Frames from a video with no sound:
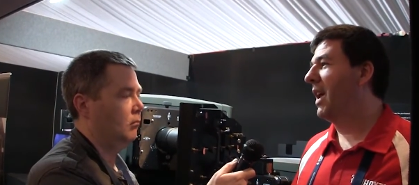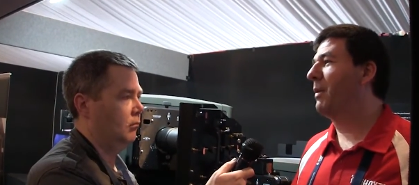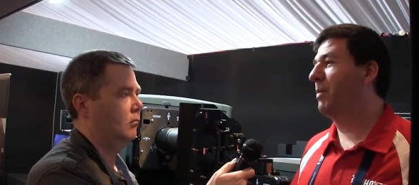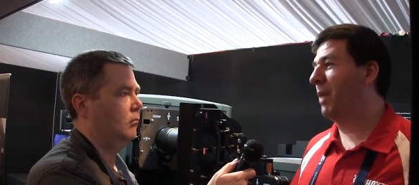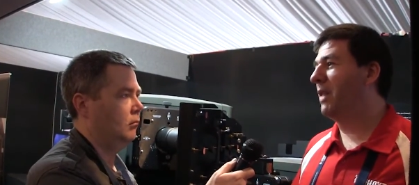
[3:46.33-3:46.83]
Speaker 1: and
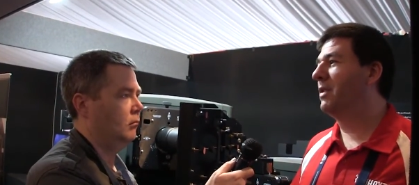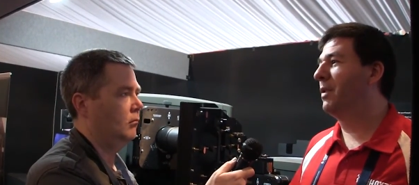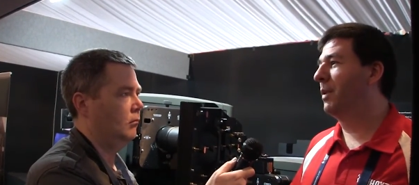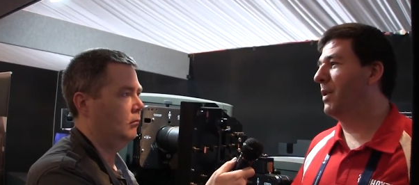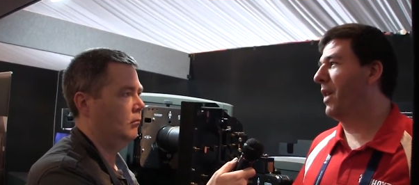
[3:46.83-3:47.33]
we plan to
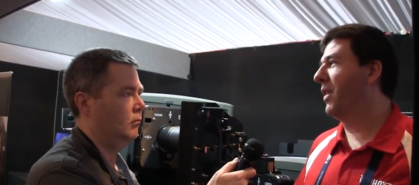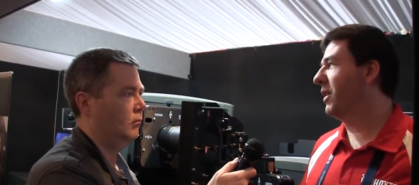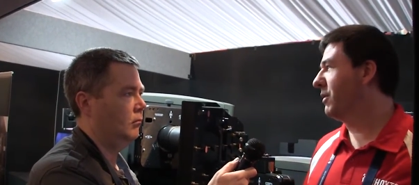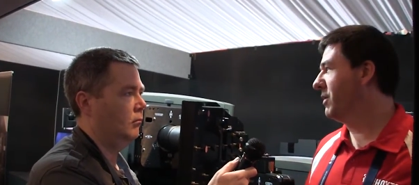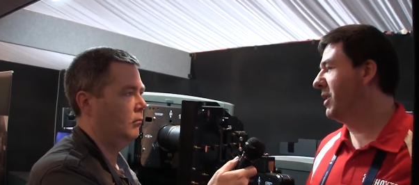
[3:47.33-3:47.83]
do another
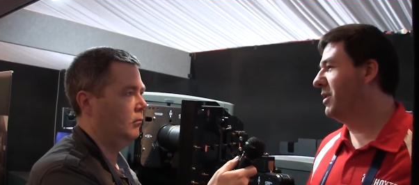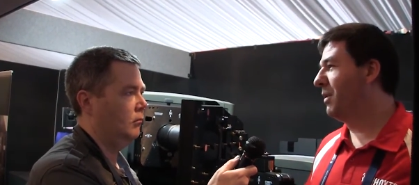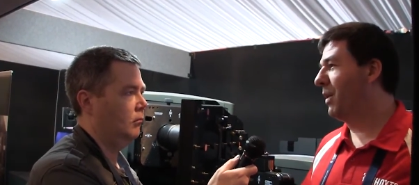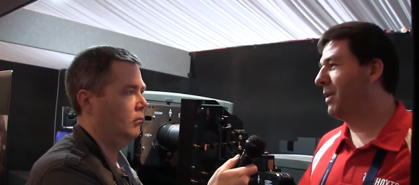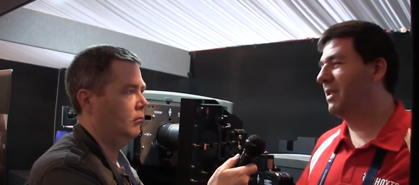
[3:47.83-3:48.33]
Christie
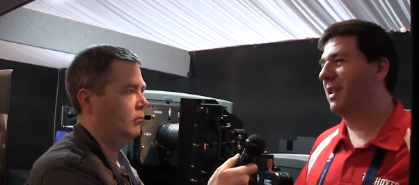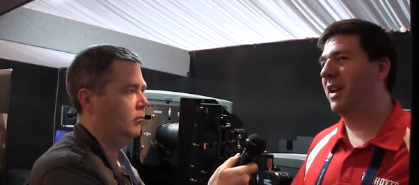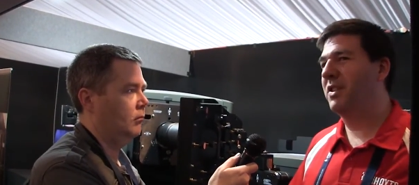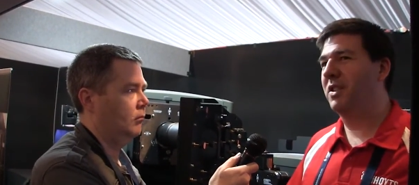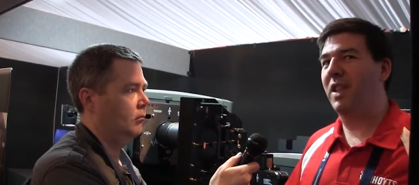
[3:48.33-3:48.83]
Duo
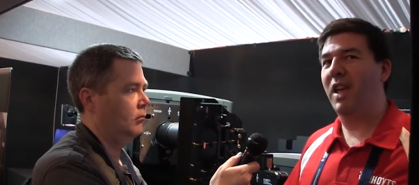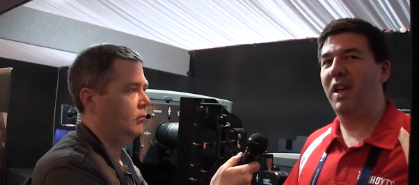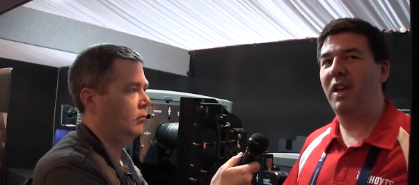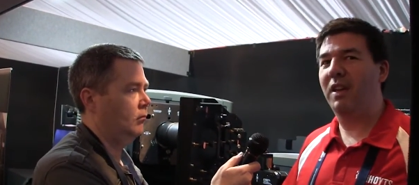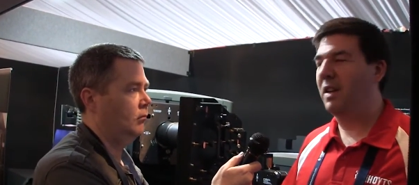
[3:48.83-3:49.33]
installation
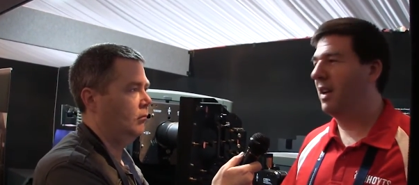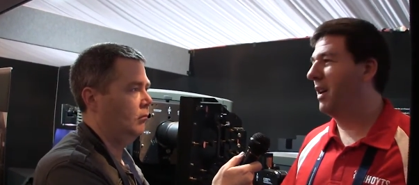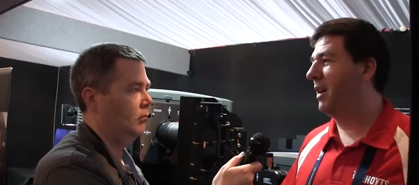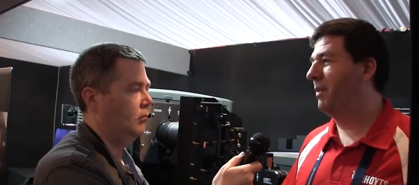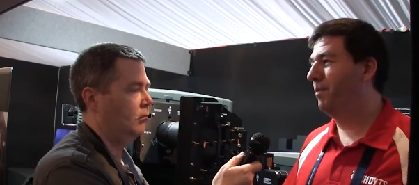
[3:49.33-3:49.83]
there
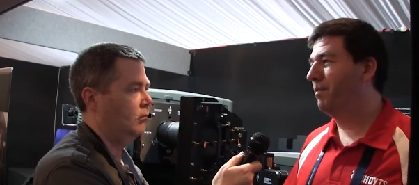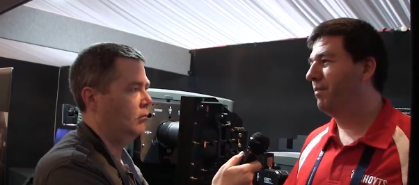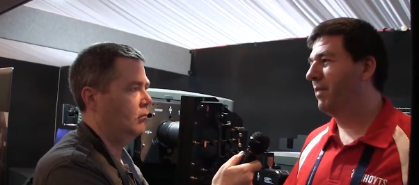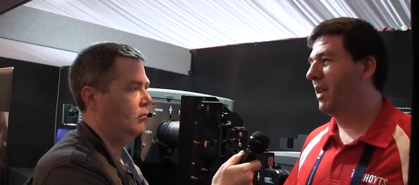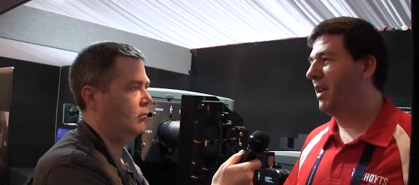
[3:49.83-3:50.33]
um,
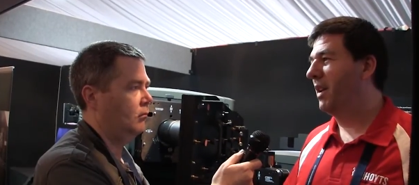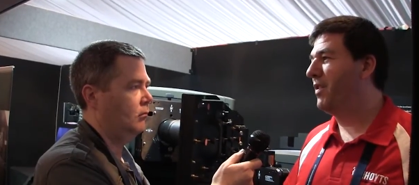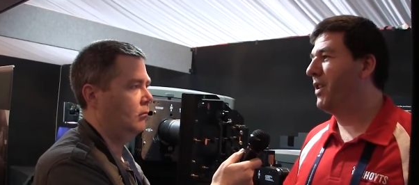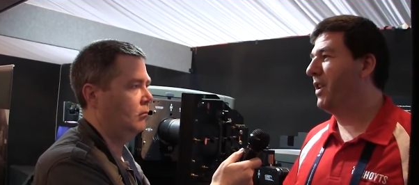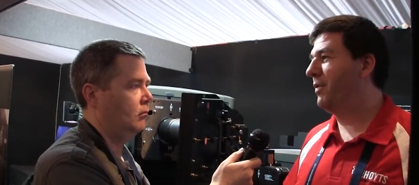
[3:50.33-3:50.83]
in
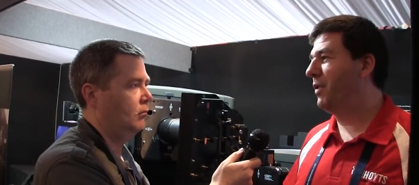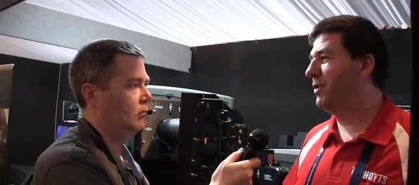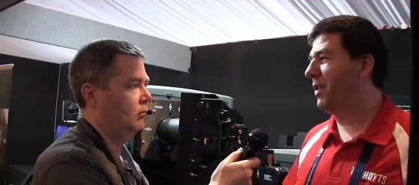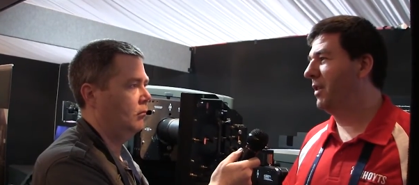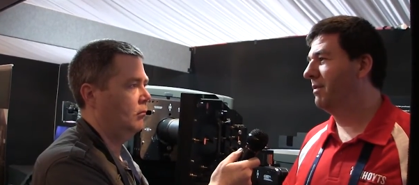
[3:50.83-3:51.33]
the near
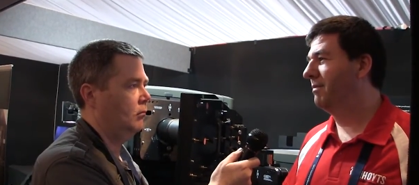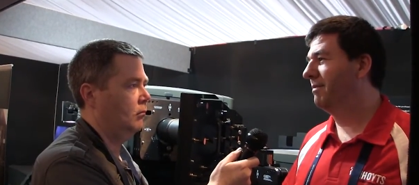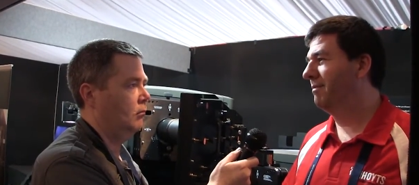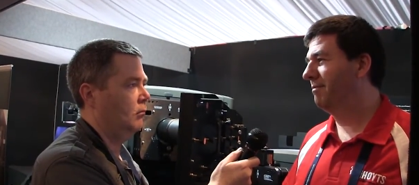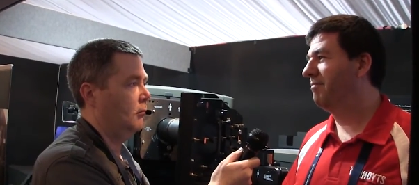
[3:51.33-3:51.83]
future.
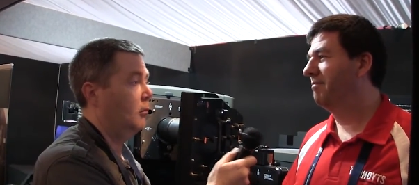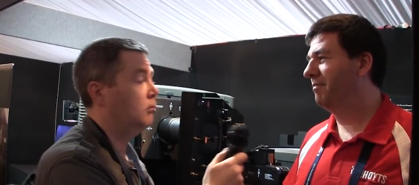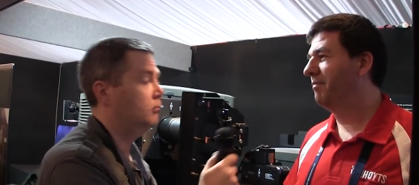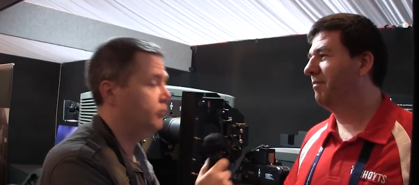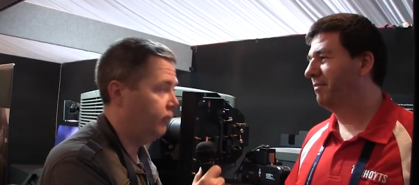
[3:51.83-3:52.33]

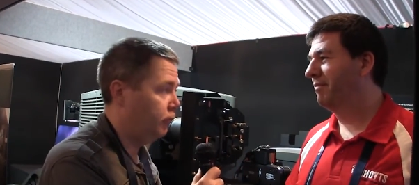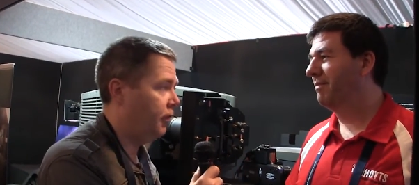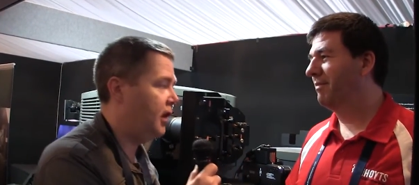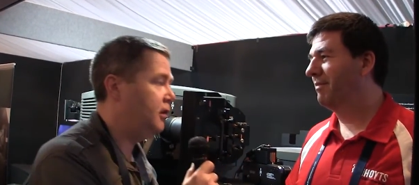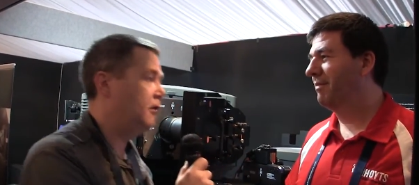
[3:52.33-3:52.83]
Hmm.
Speaker 2: Well,
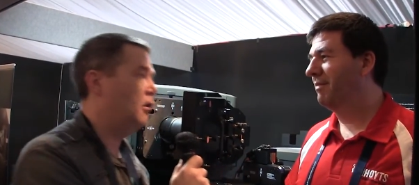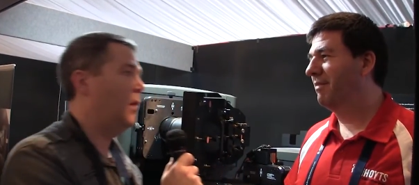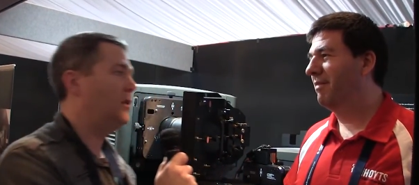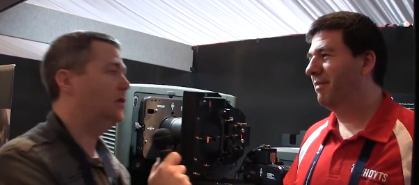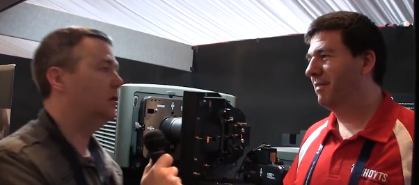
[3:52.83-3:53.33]
thank you very
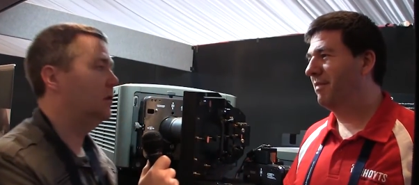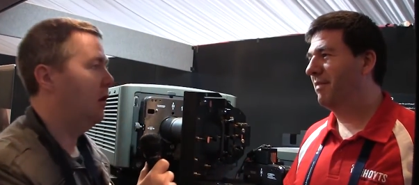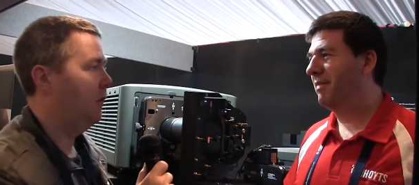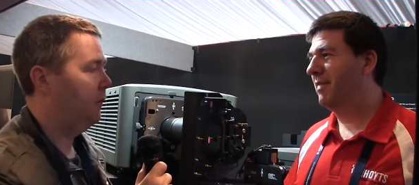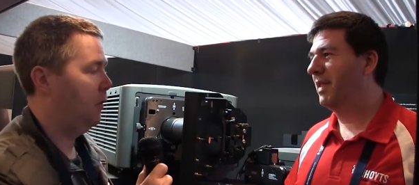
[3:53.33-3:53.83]
much
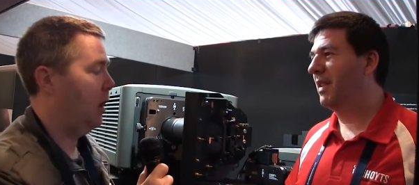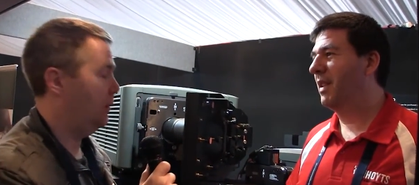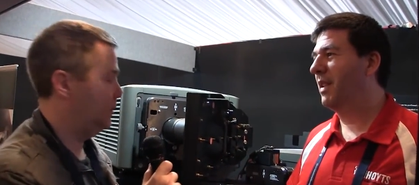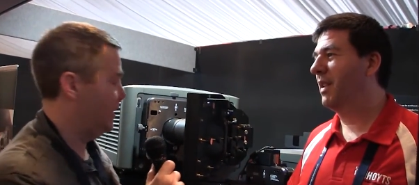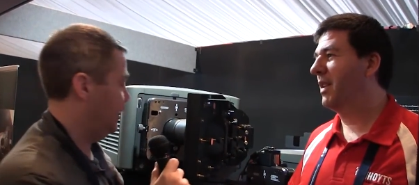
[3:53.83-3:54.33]
for
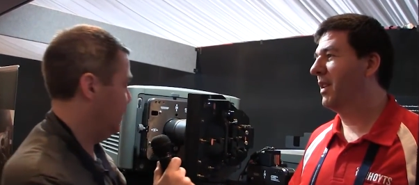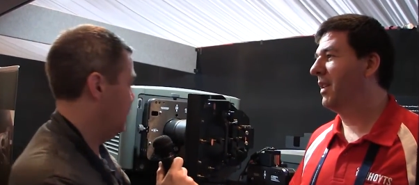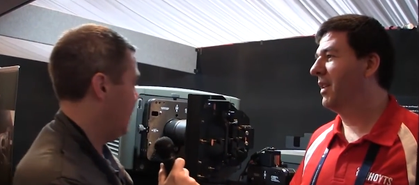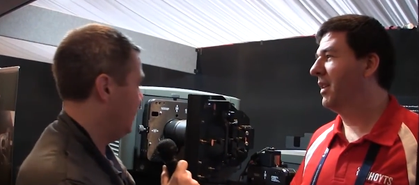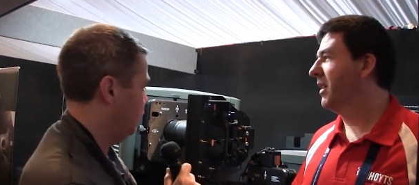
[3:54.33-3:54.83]
um, telling us
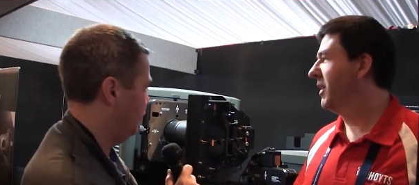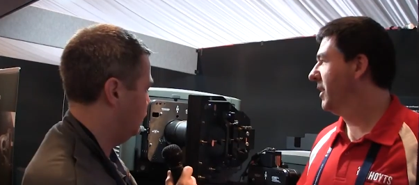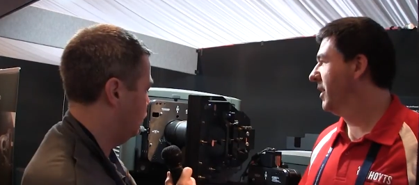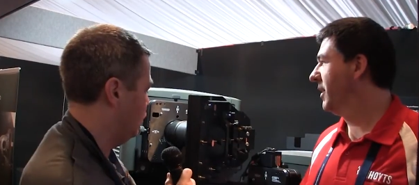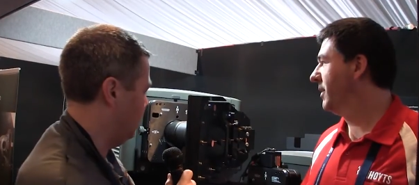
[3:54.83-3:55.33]
about your
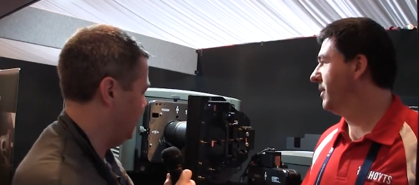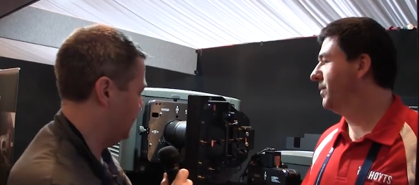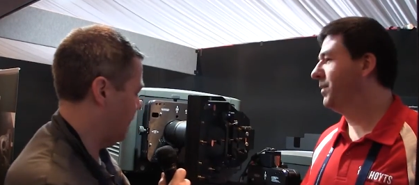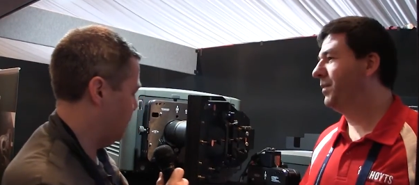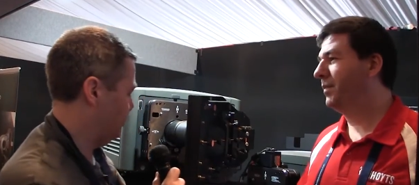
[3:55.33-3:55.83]
install and this
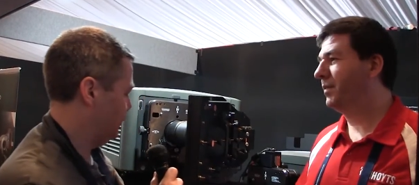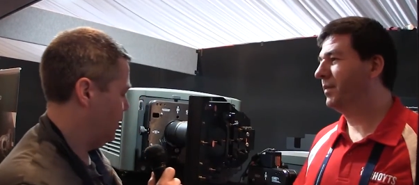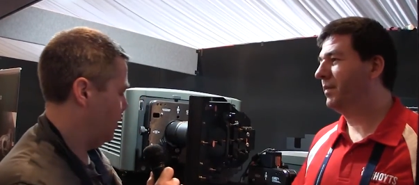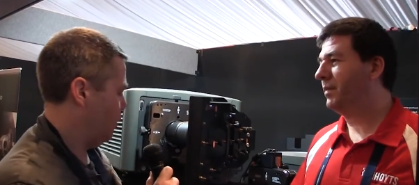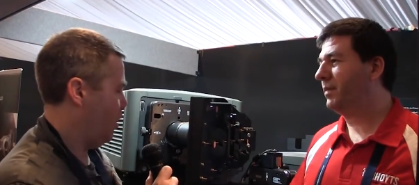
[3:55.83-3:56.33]
um,
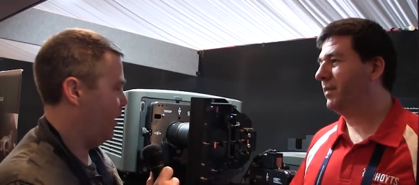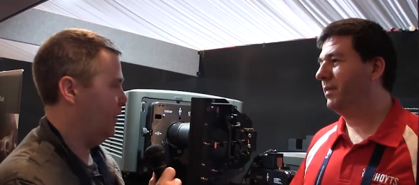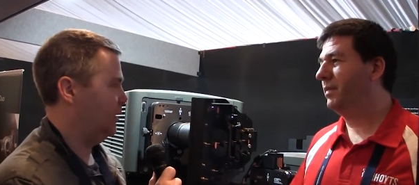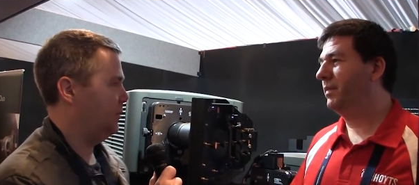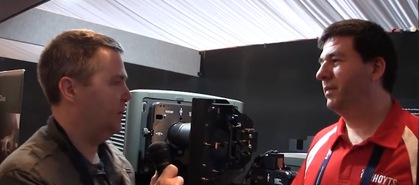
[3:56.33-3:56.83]
quite
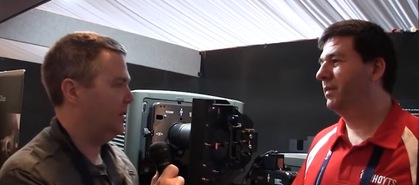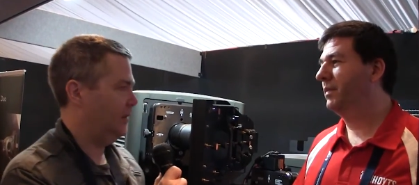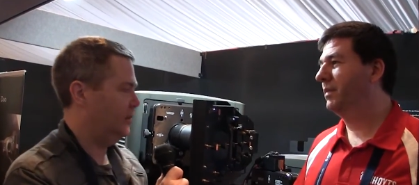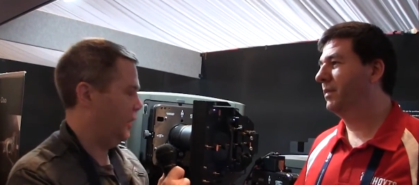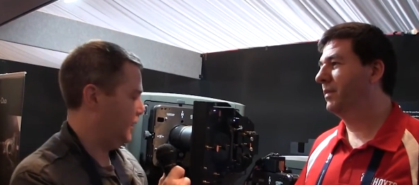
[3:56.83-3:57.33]
a spect-
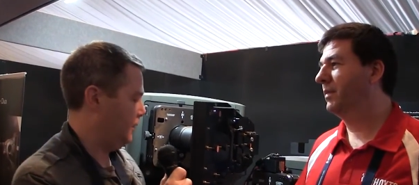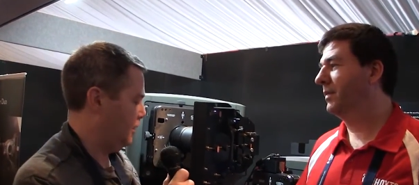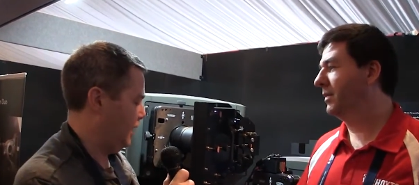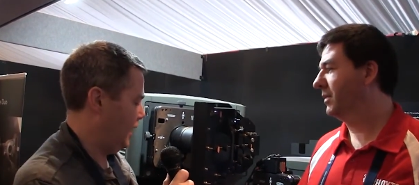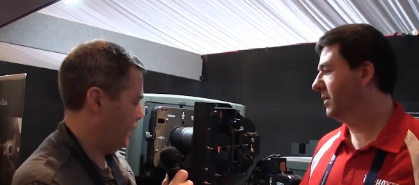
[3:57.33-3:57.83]
like a
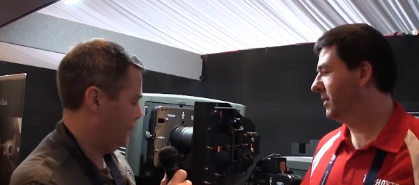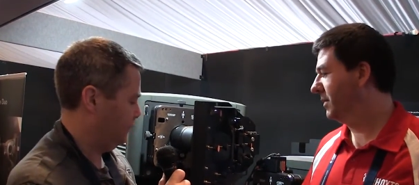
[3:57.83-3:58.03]
very uh,